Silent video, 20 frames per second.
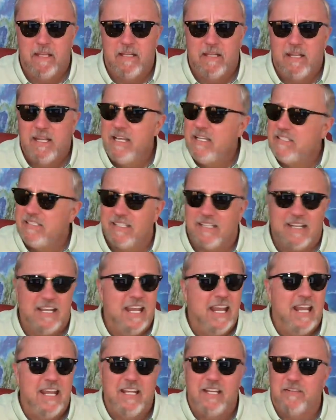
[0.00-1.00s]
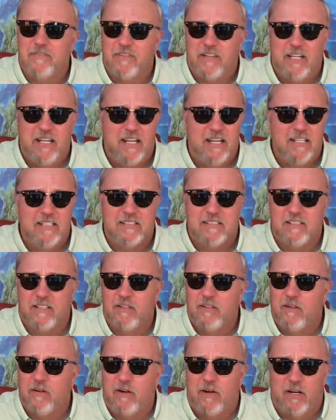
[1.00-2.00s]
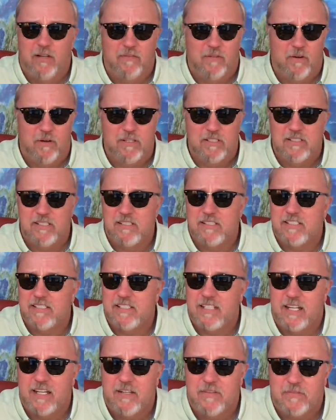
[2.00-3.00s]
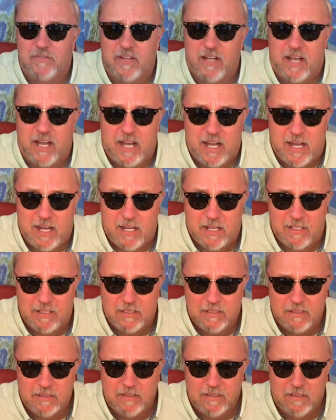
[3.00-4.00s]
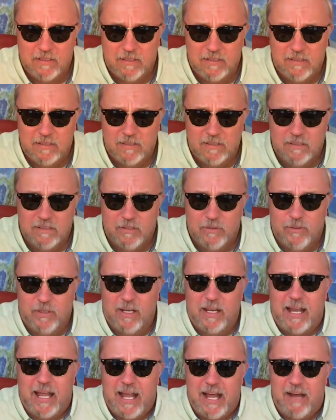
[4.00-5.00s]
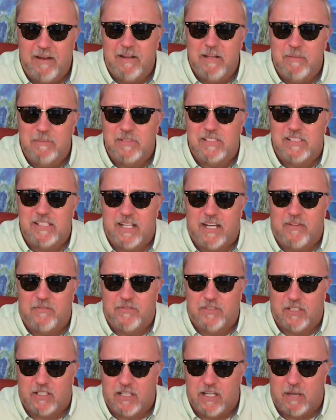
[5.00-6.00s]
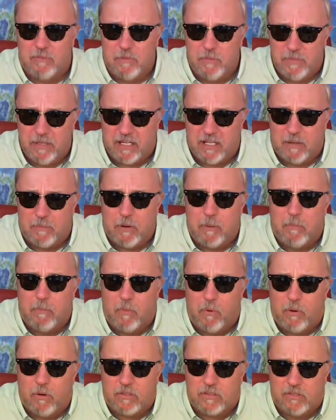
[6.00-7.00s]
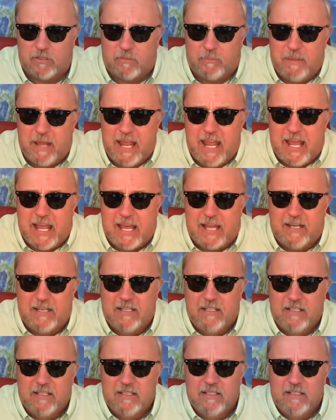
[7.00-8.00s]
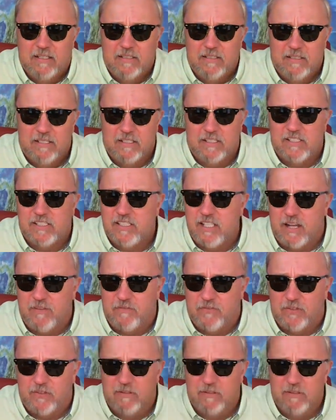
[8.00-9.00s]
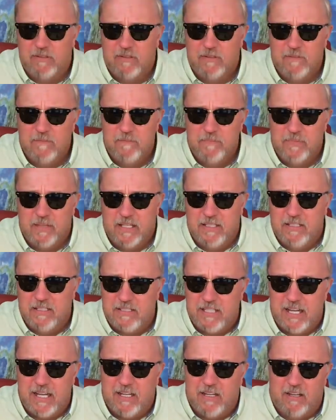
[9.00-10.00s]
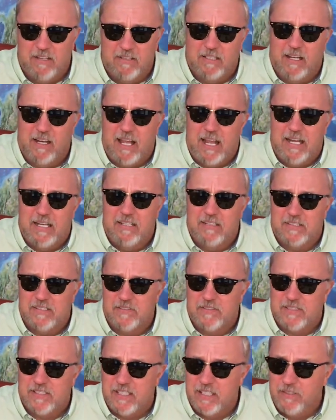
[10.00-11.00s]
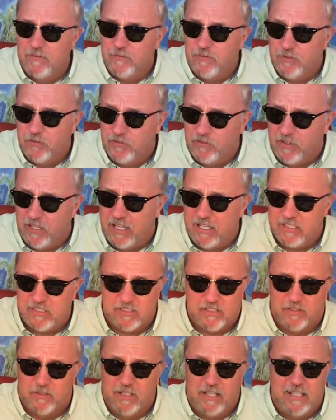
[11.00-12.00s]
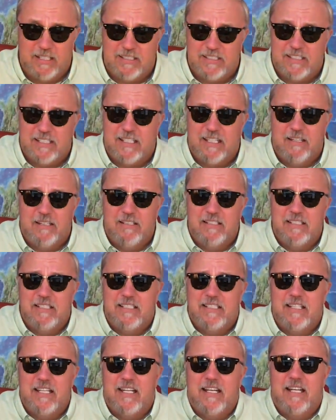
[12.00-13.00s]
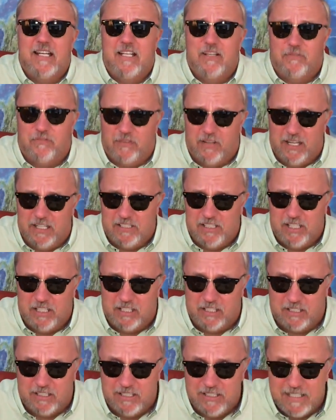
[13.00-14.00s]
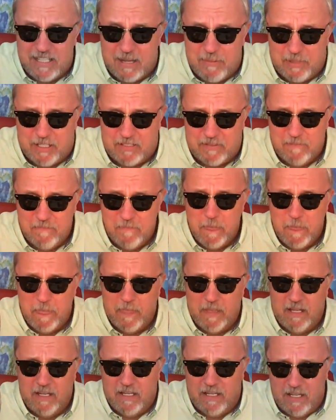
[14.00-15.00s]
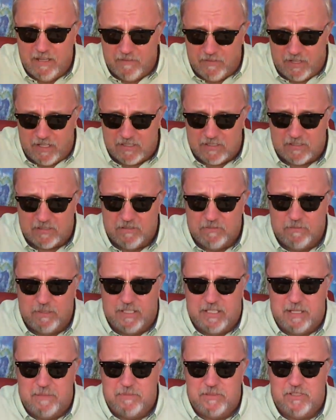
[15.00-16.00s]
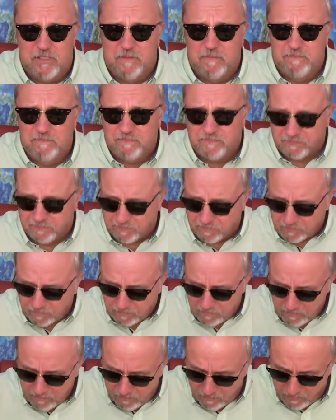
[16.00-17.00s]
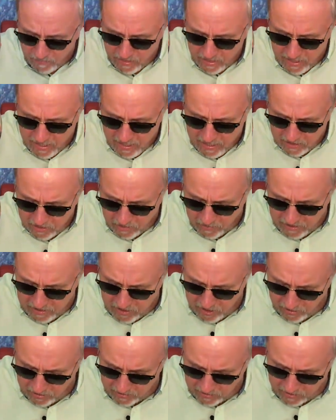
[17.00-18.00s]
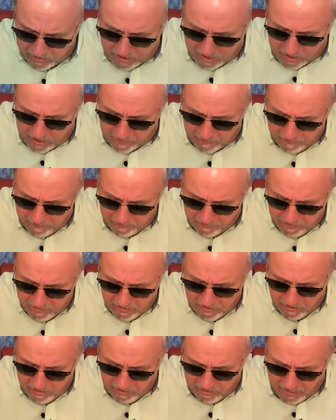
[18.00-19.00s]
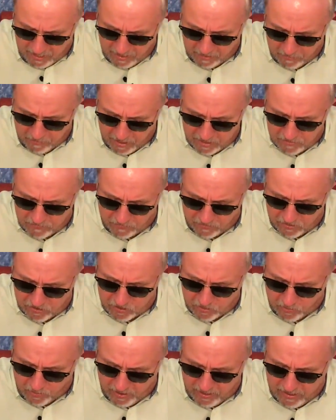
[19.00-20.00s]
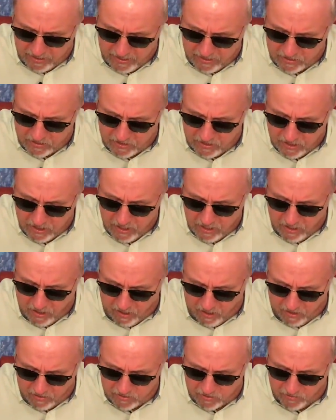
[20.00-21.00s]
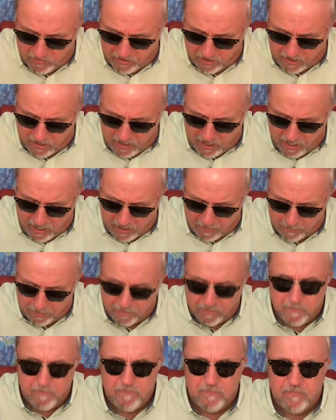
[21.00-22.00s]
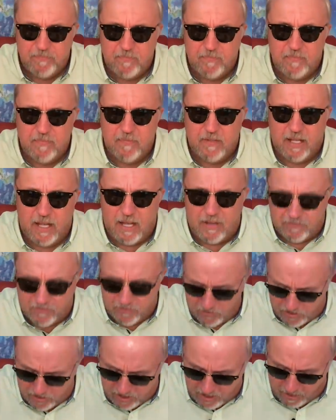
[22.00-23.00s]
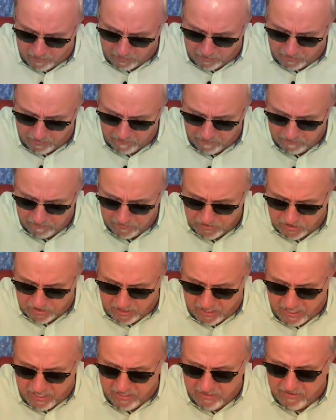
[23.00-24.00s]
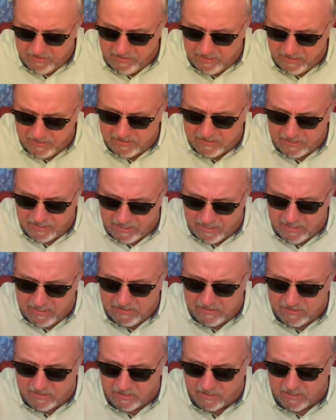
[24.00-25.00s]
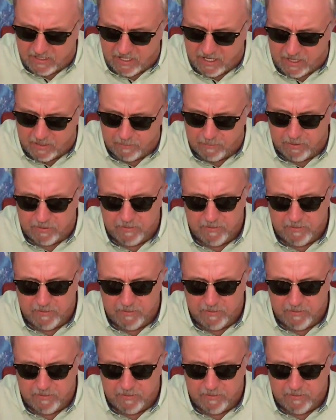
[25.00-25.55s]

He's the King of Kings, the Lord of Lords, the Son of God, who allowed himself to come and become a mortal man, to suffer and to take on the likeness of sinful flesh, so that sin in the flesh, he could condemn it and give us redemption. So he took the cup. Likewise, verse 20, he also the cup after supper, saying, this is the cup.